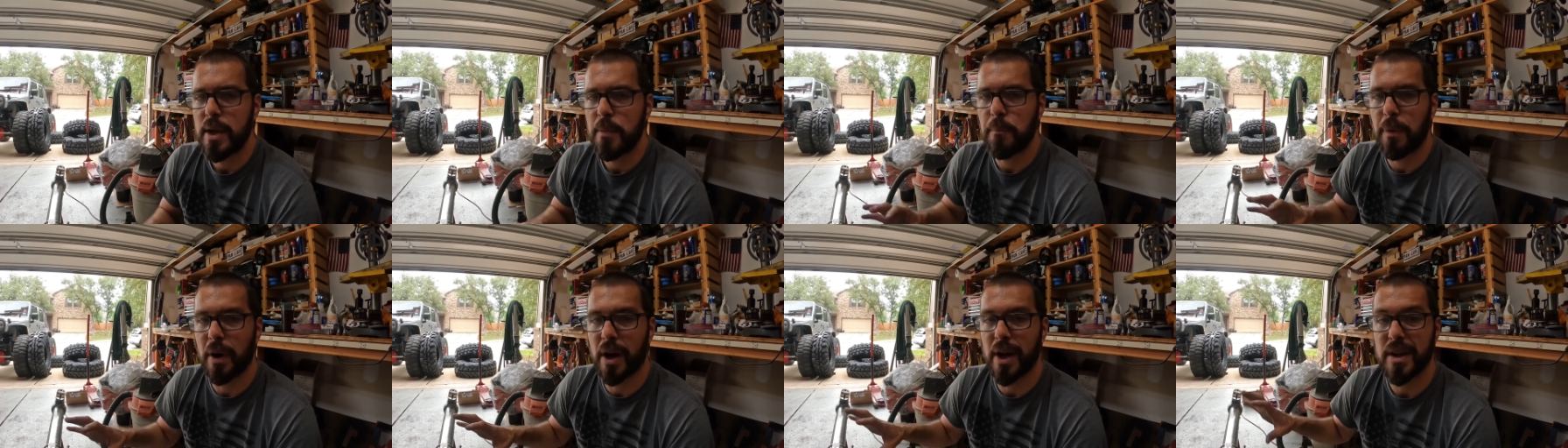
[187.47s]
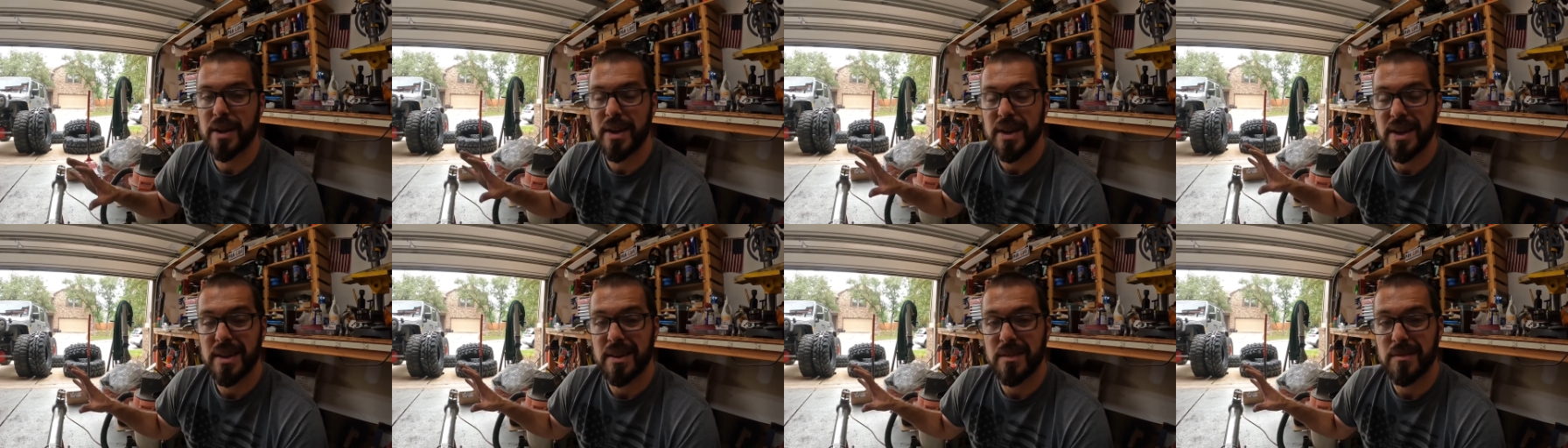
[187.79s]

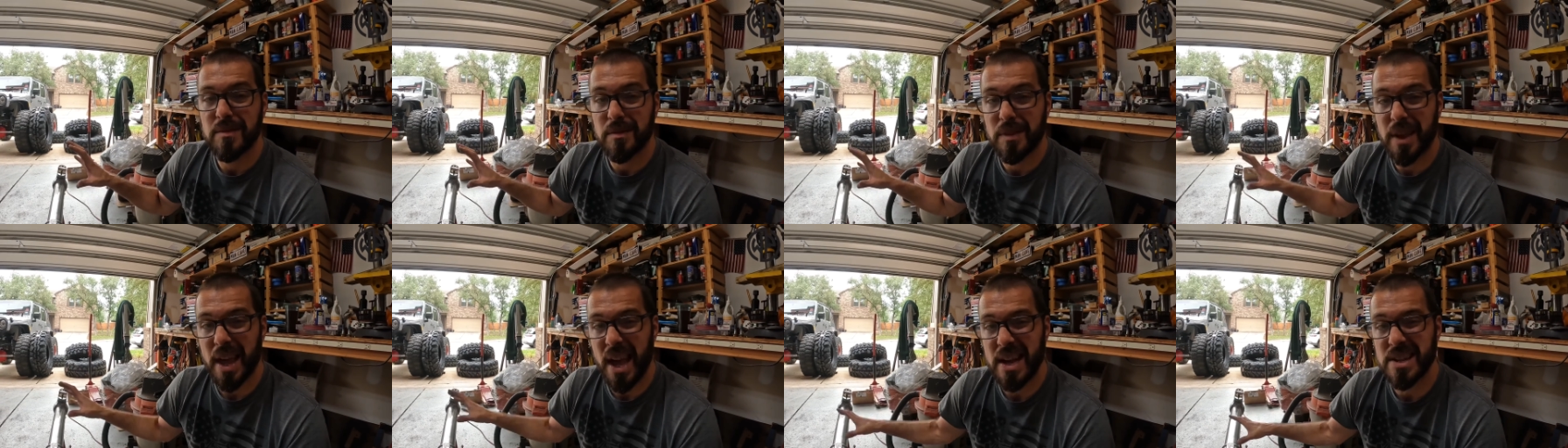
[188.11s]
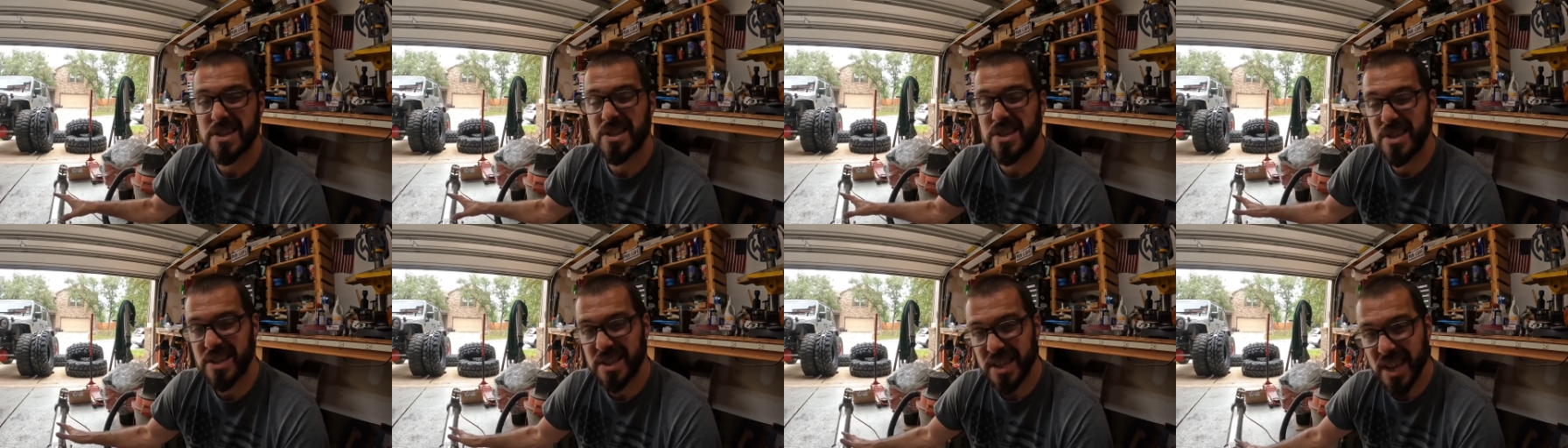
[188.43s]
But
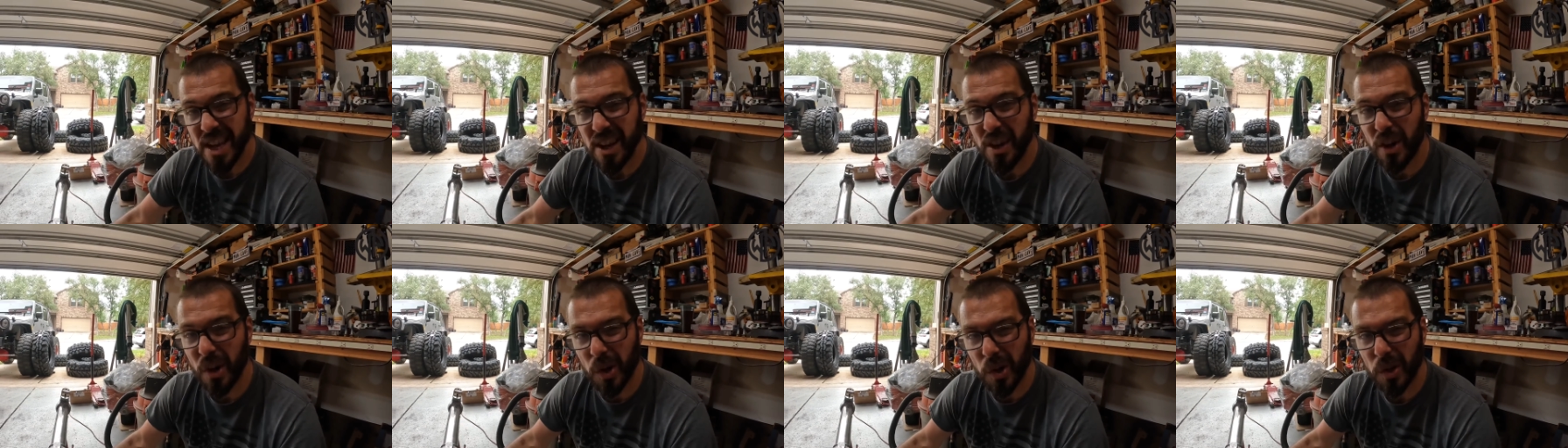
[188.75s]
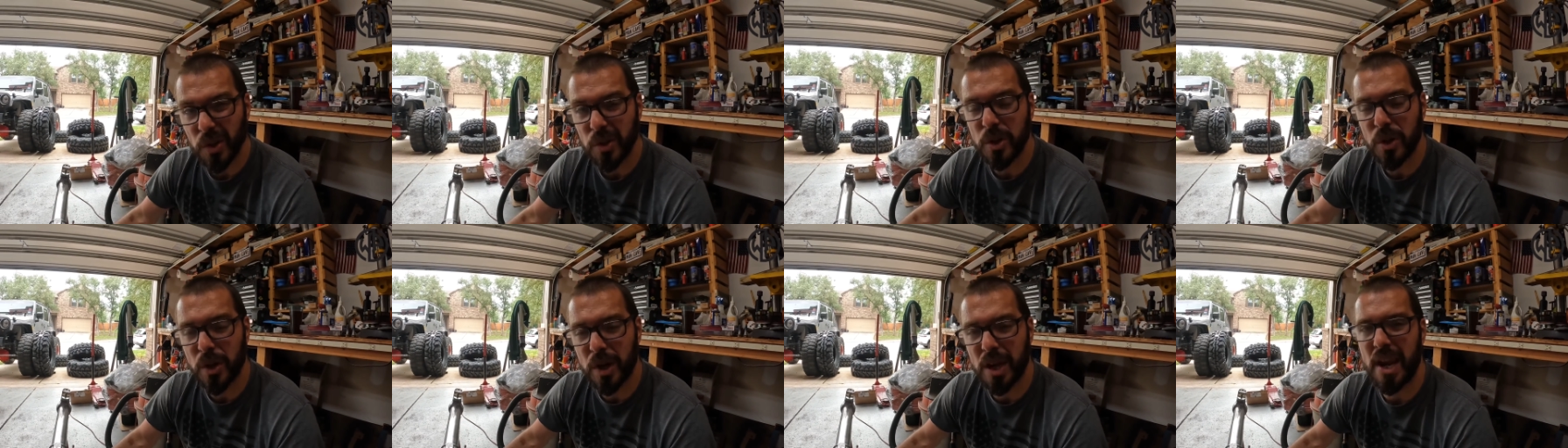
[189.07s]
cast
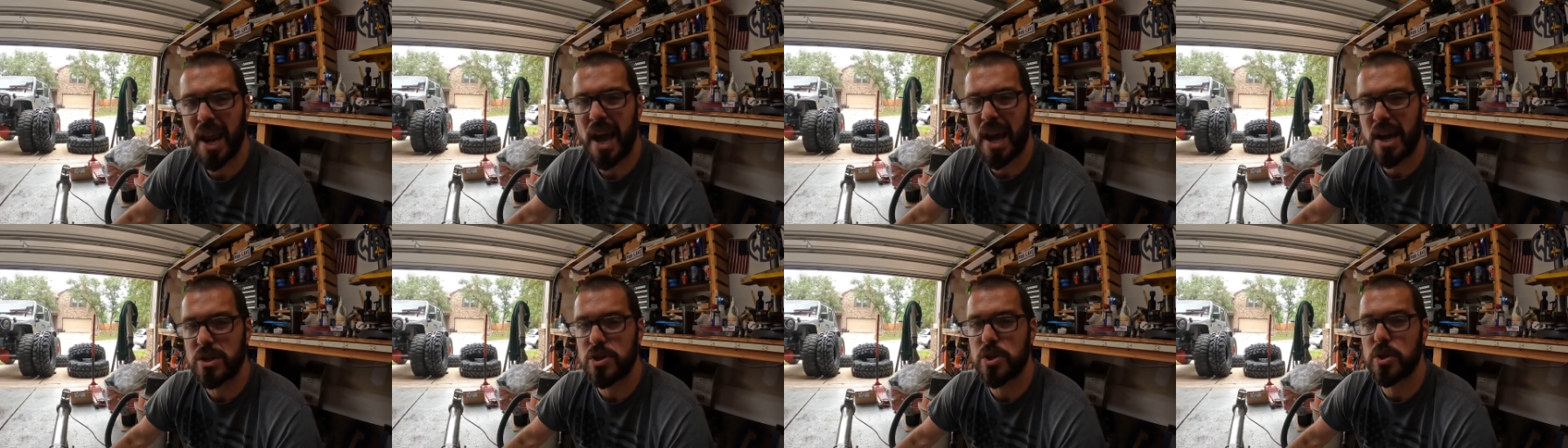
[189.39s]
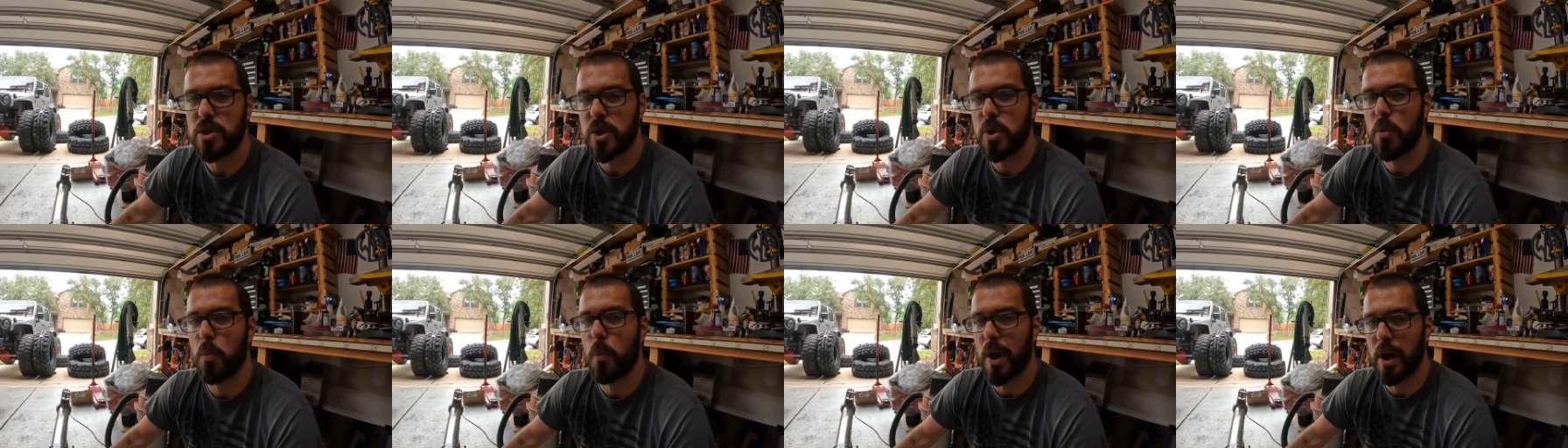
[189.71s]
steel, you can
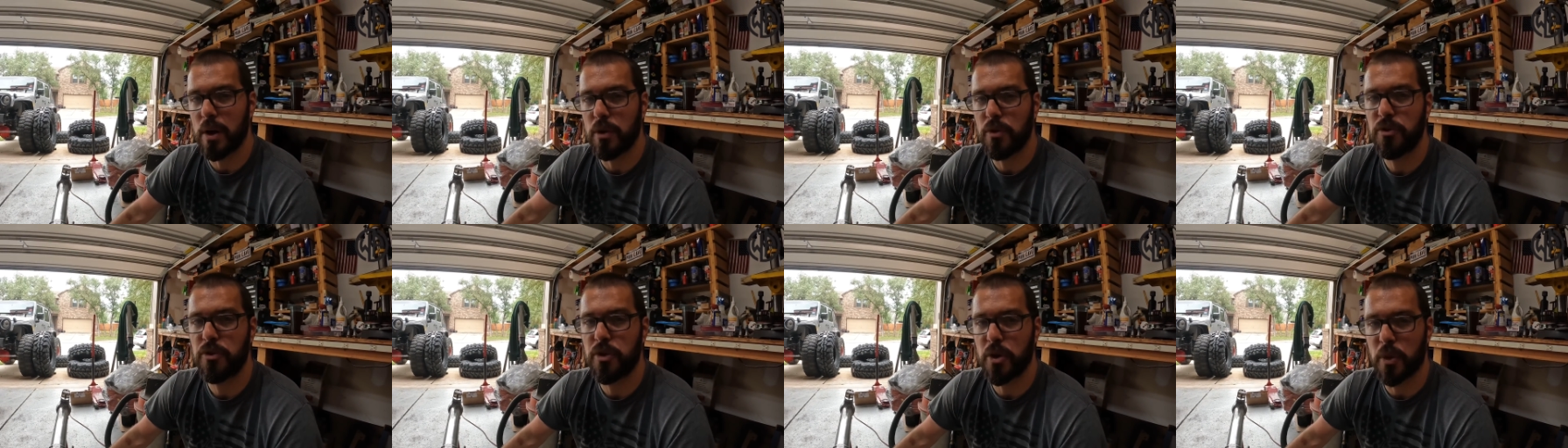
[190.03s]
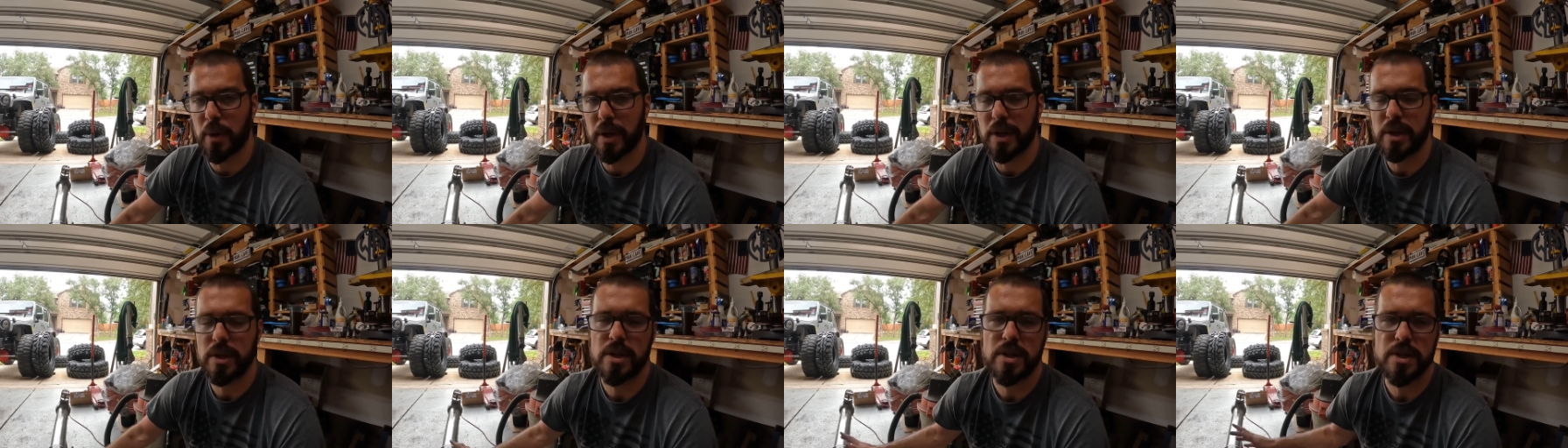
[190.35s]
actually weld to it.